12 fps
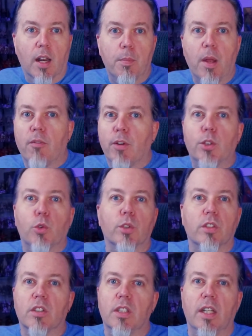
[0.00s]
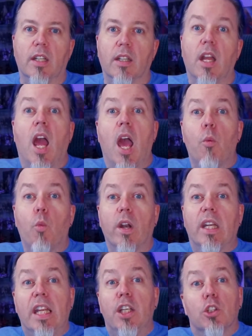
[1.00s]
and resources needed, and what
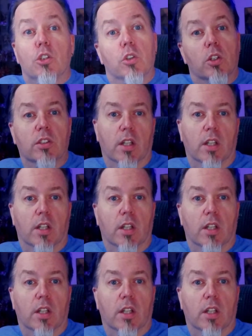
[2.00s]
each looks like.